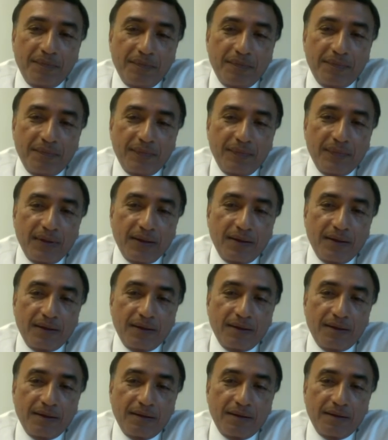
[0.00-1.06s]

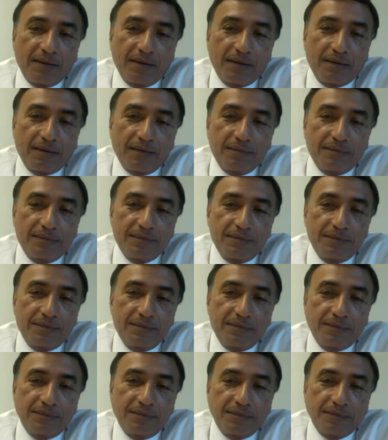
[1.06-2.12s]

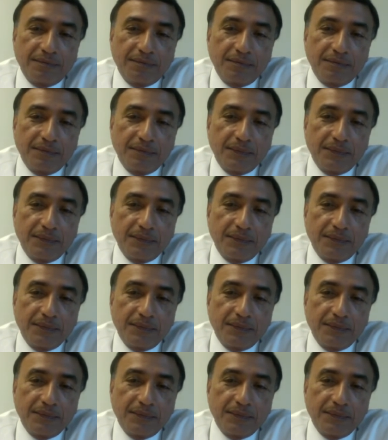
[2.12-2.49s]
[no speech]